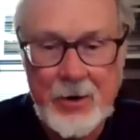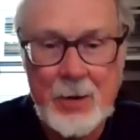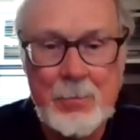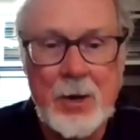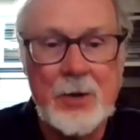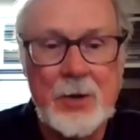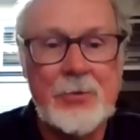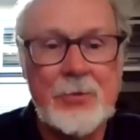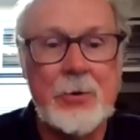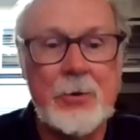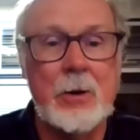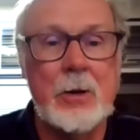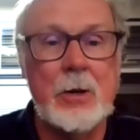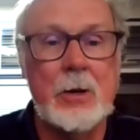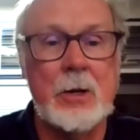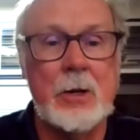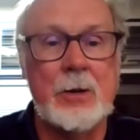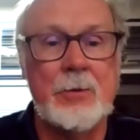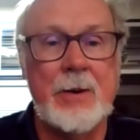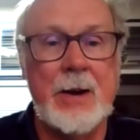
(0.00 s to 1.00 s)
very much
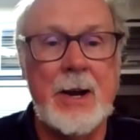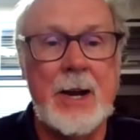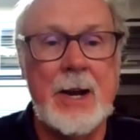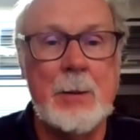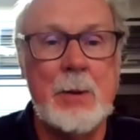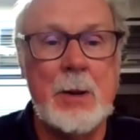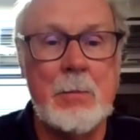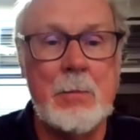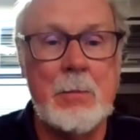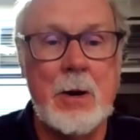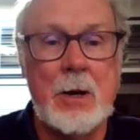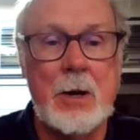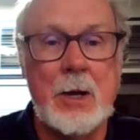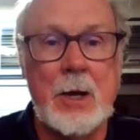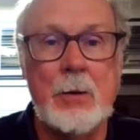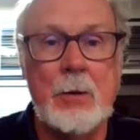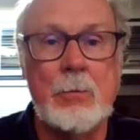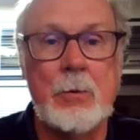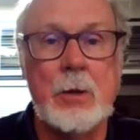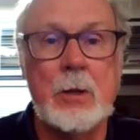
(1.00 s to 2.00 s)
for inviting me, Mark.
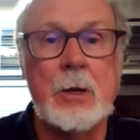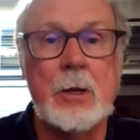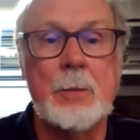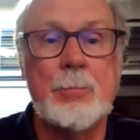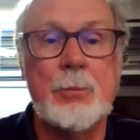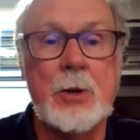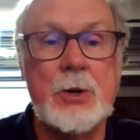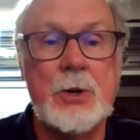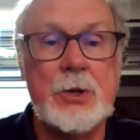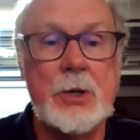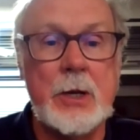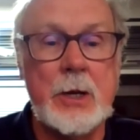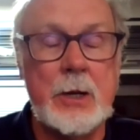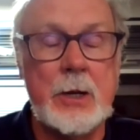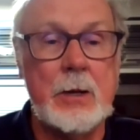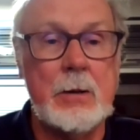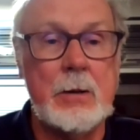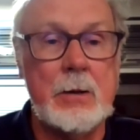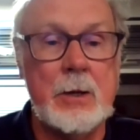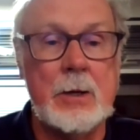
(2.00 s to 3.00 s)
I really
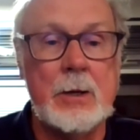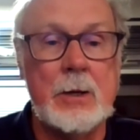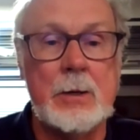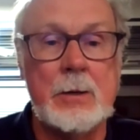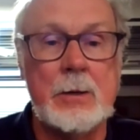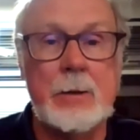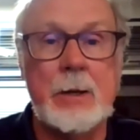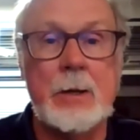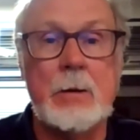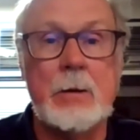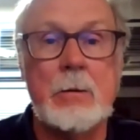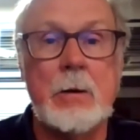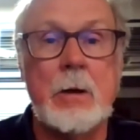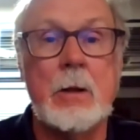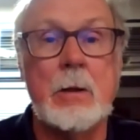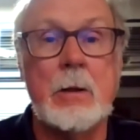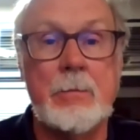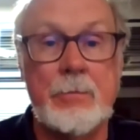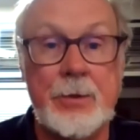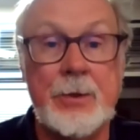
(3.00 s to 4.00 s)
appreciate it. And
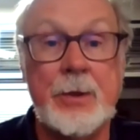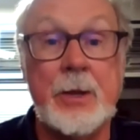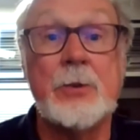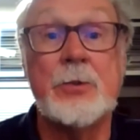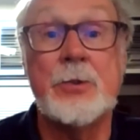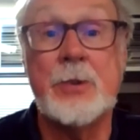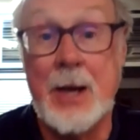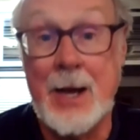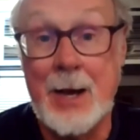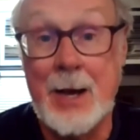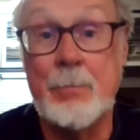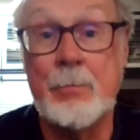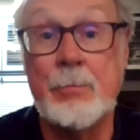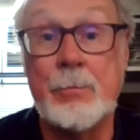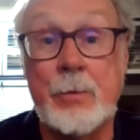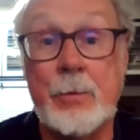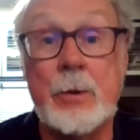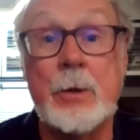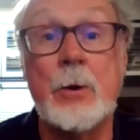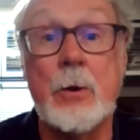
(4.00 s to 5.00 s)
all of the things,
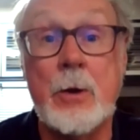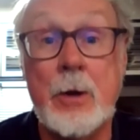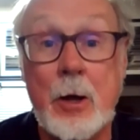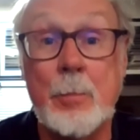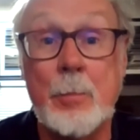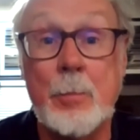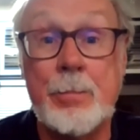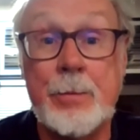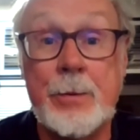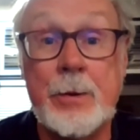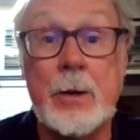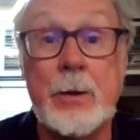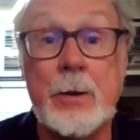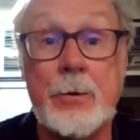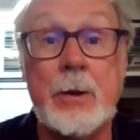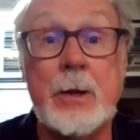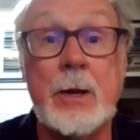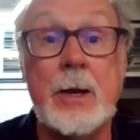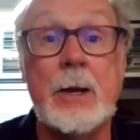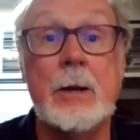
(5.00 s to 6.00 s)
Tom, your help the
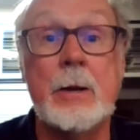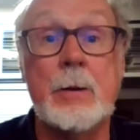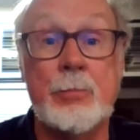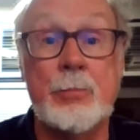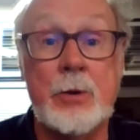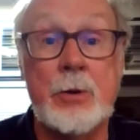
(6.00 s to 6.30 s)
other night, I